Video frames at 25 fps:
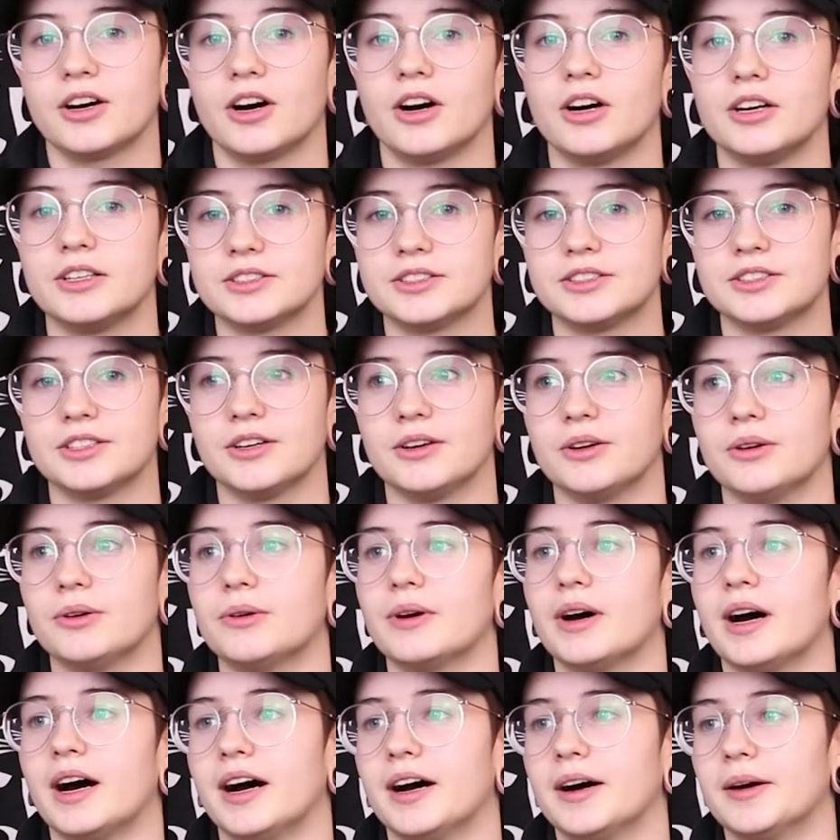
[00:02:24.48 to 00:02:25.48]

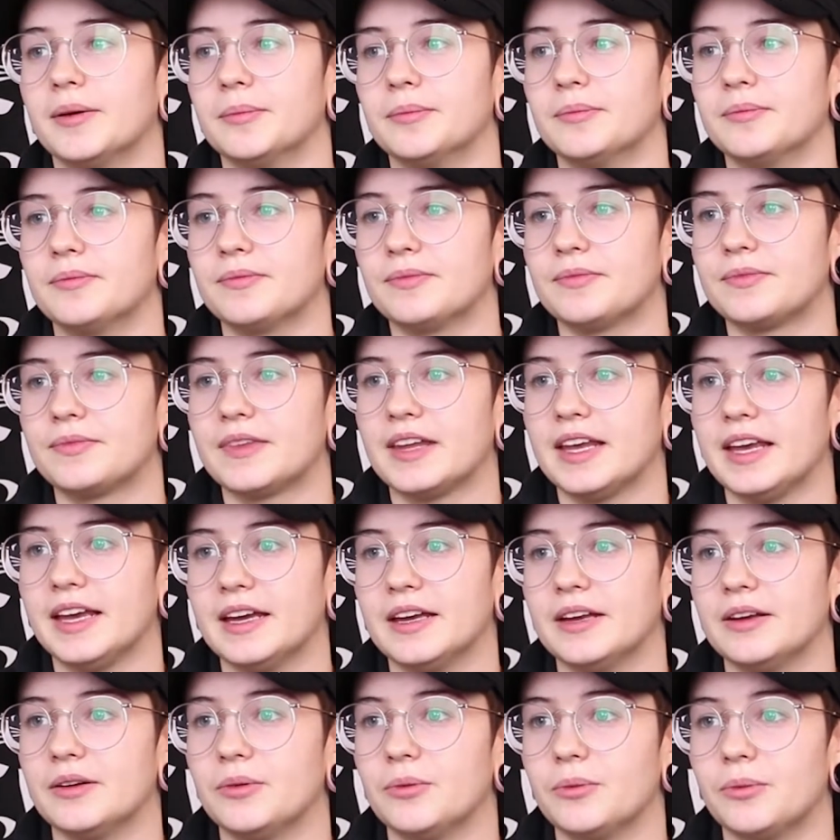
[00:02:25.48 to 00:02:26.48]
also,
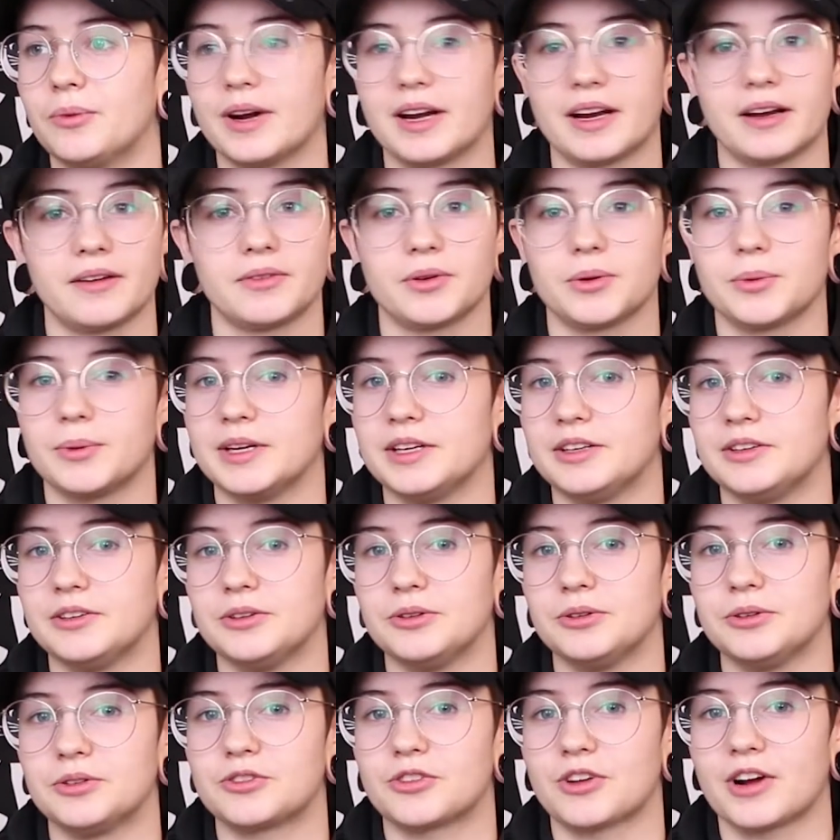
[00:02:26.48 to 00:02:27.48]
in whatever we
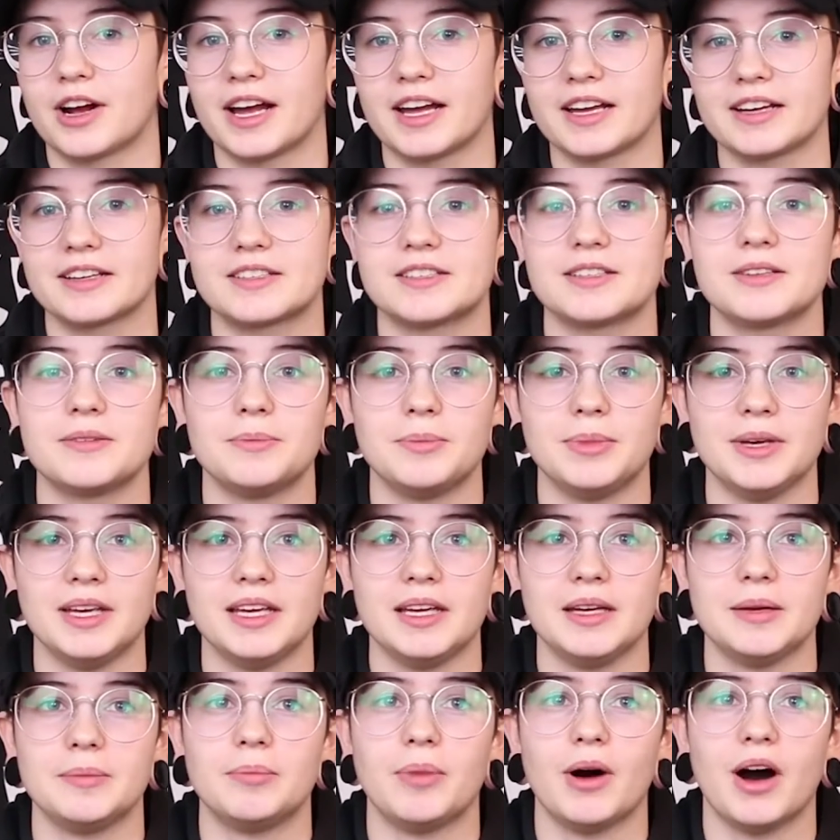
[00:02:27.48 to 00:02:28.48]
do, trying to
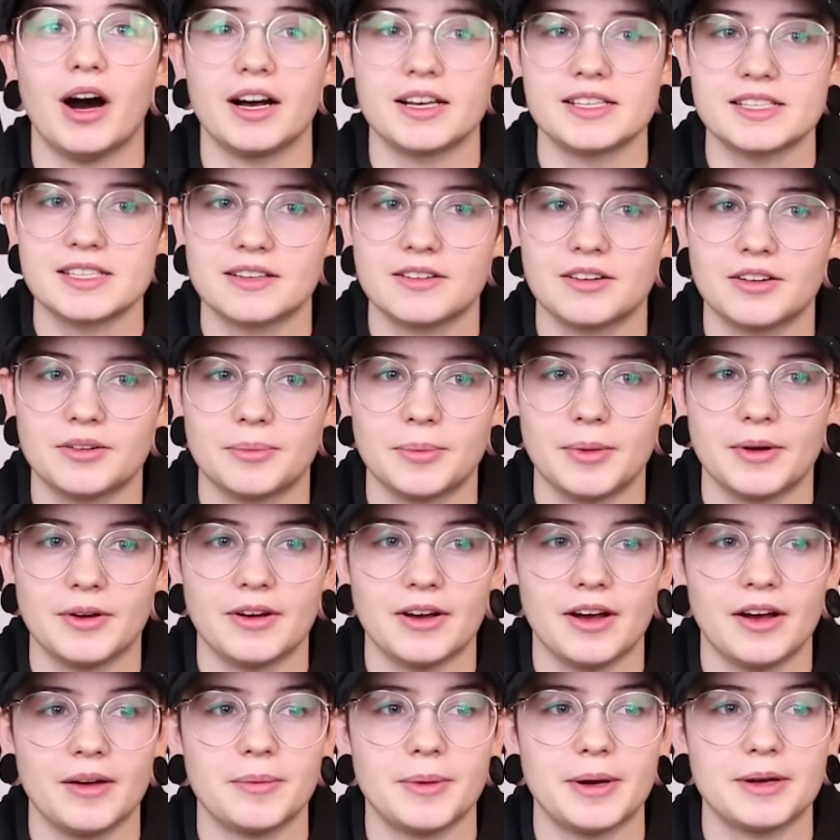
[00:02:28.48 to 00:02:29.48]
be positive
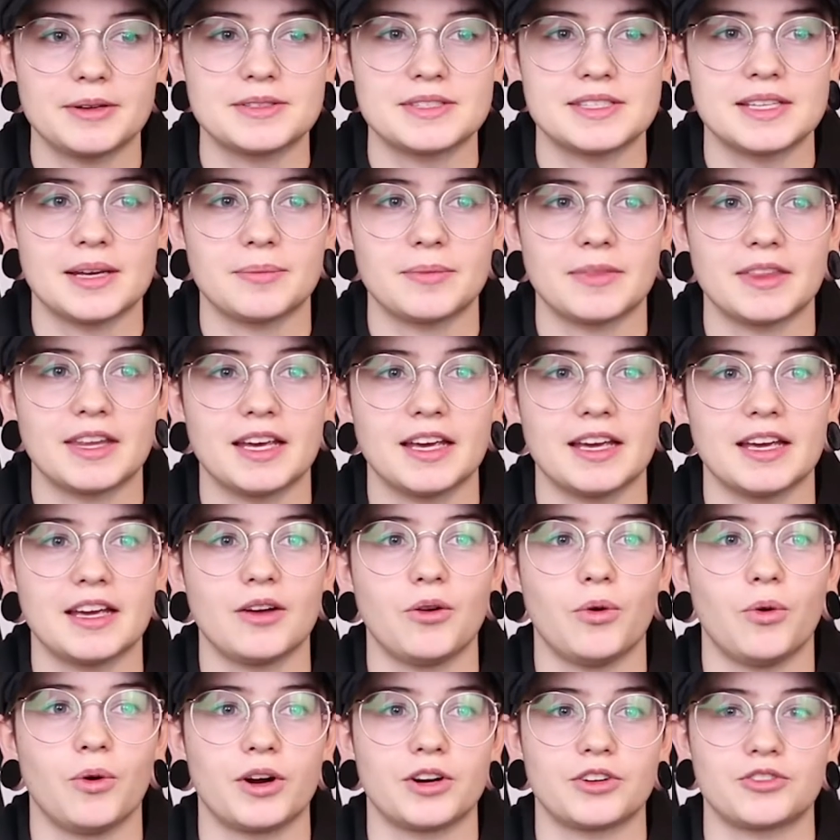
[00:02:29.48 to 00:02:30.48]
about something
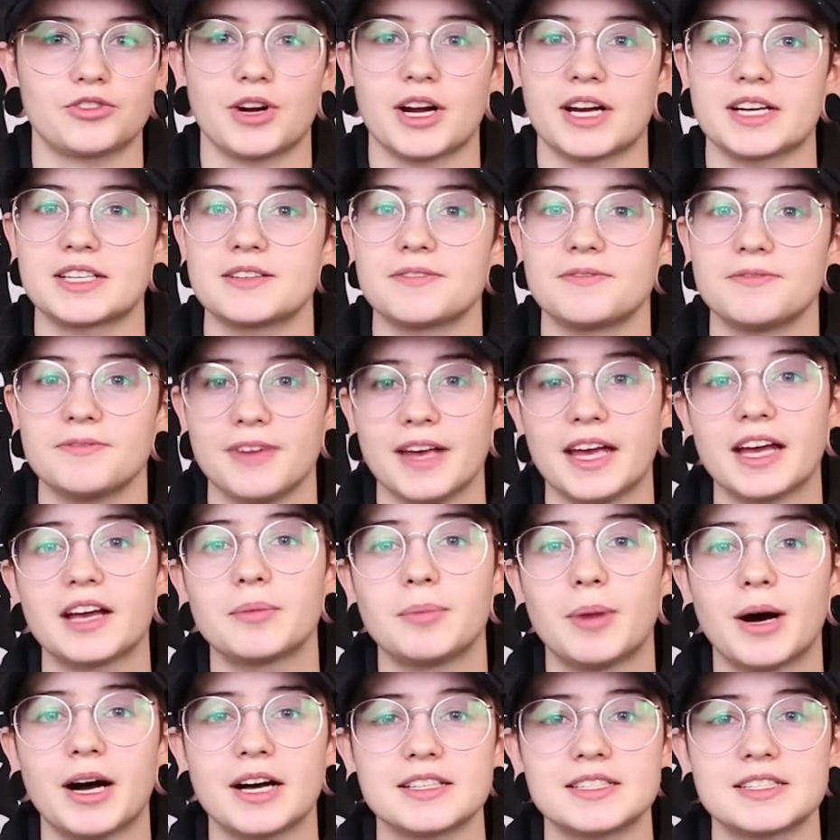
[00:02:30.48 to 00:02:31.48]
or trying to fake
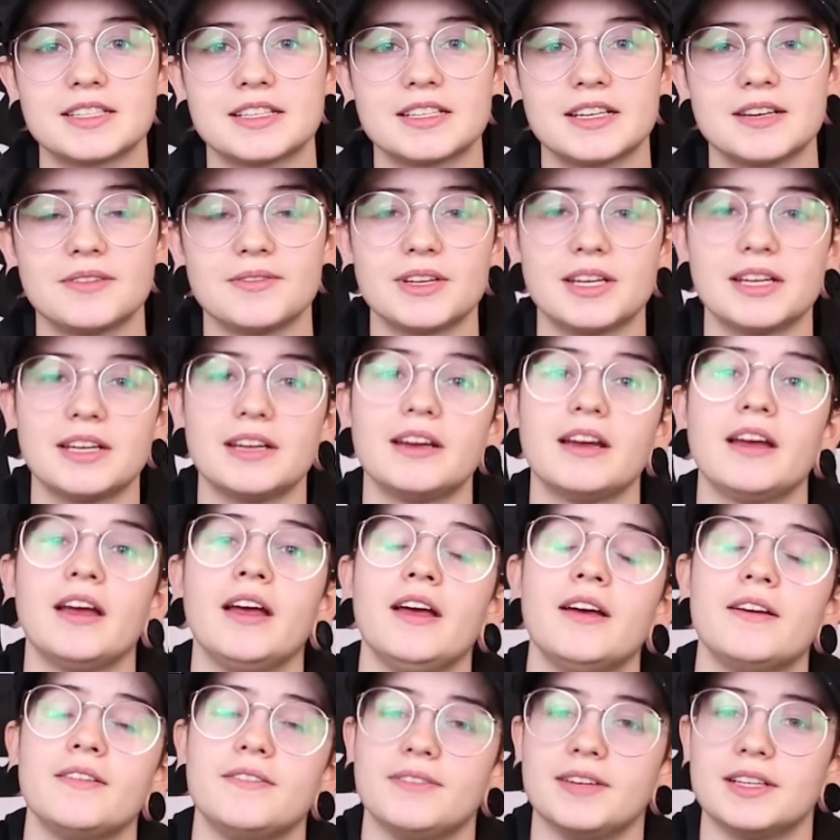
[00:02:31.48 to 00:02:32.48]
positivity
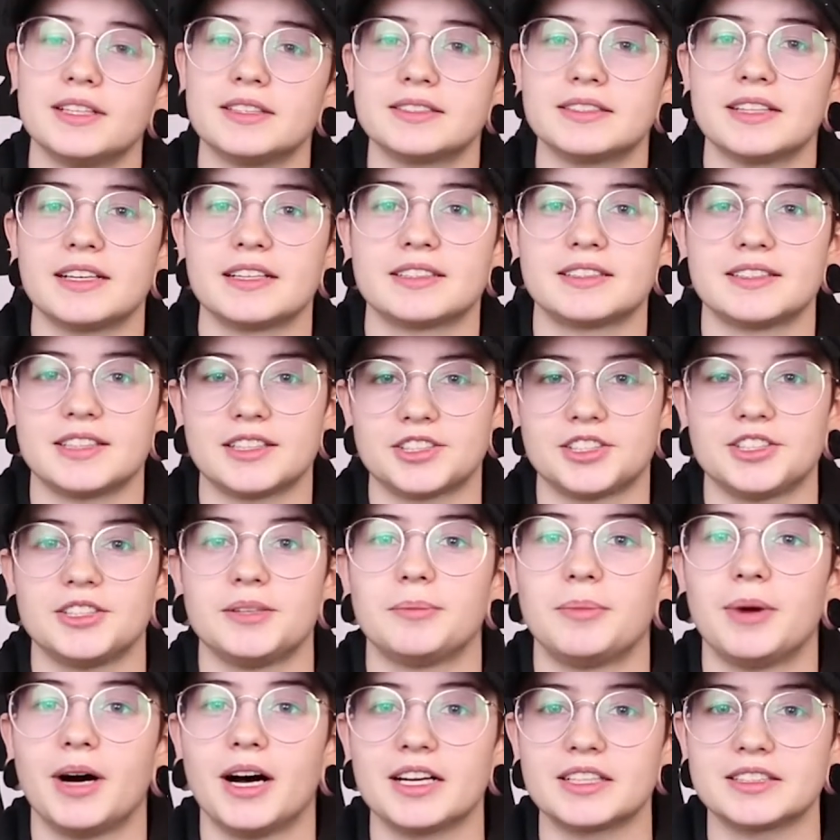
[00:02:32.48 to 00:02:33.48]
feels like such an
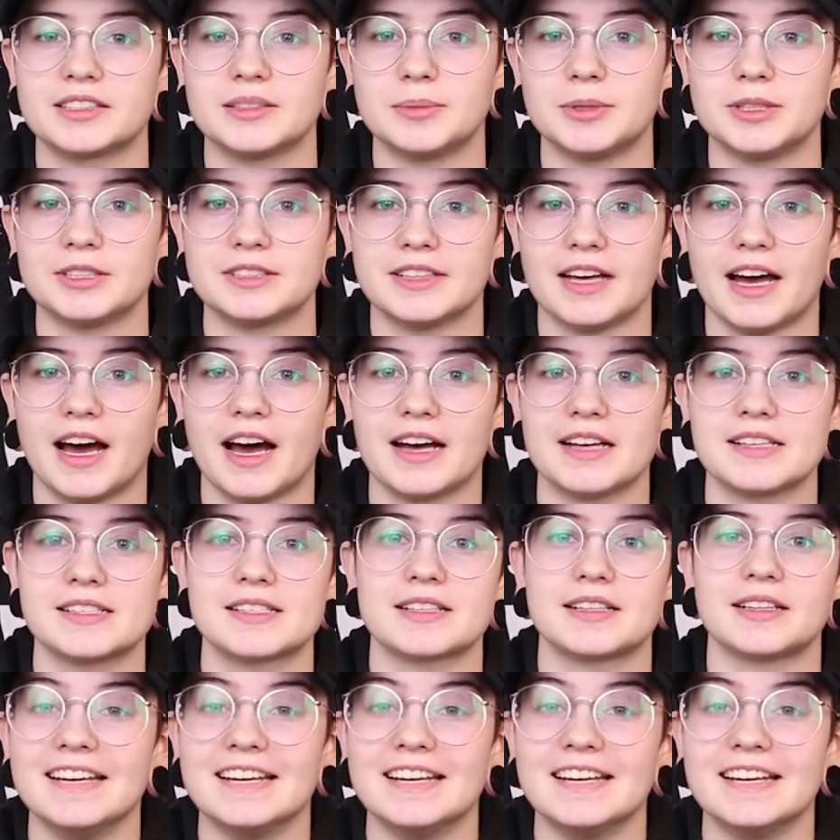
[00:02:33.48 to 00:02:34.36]
impossible task.